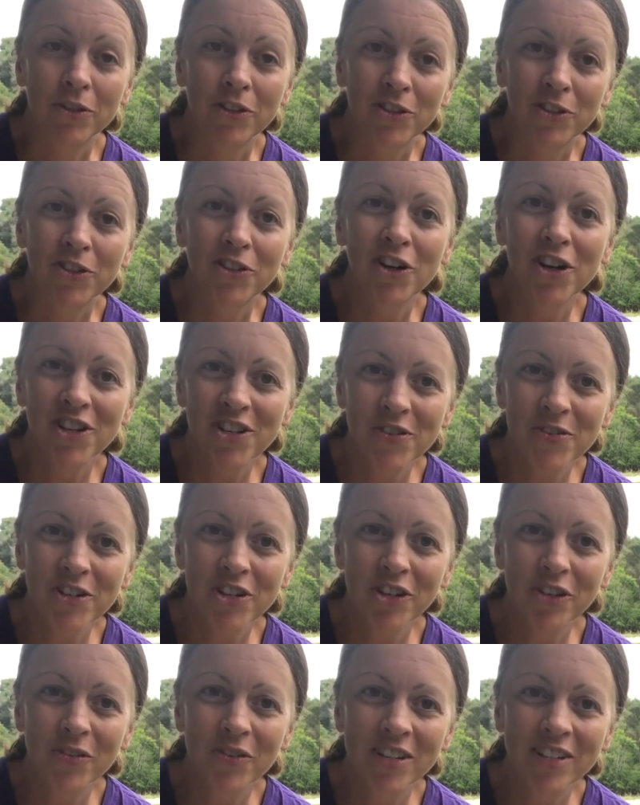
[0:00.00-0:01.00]
So start
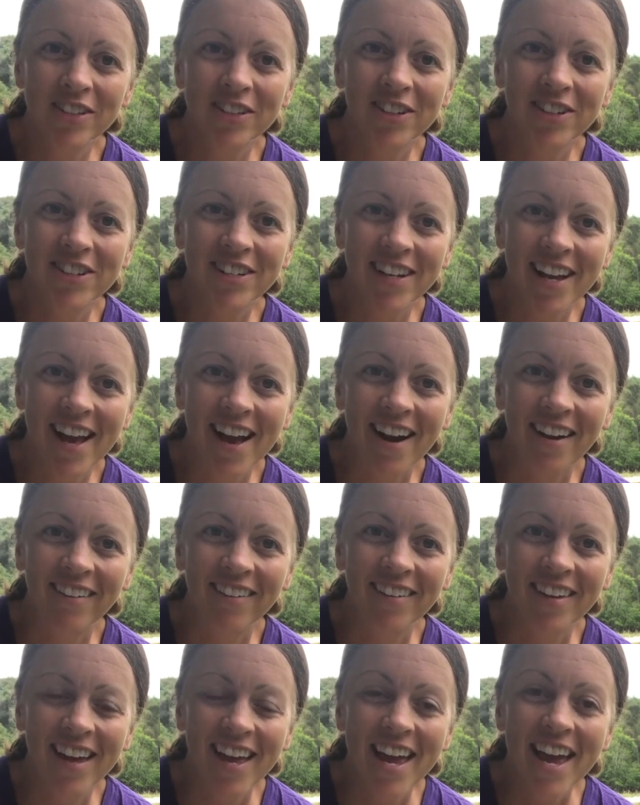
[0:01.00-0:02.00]
doing your research
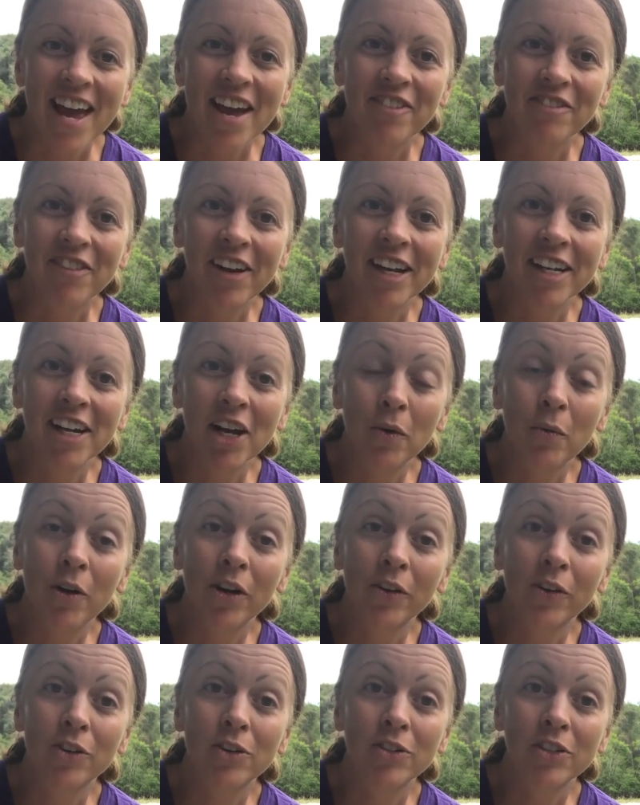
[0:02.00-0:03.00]
now and find out
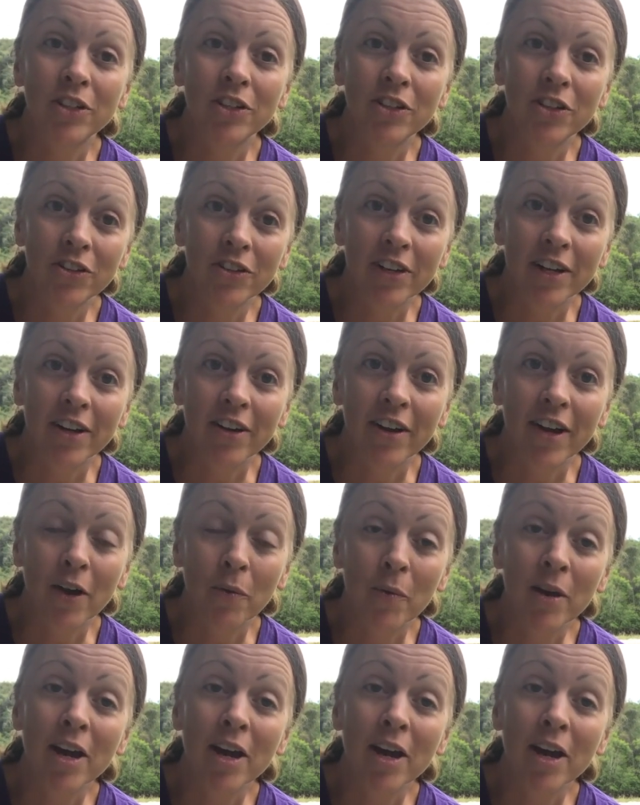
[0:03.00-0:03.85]
what grows in your area.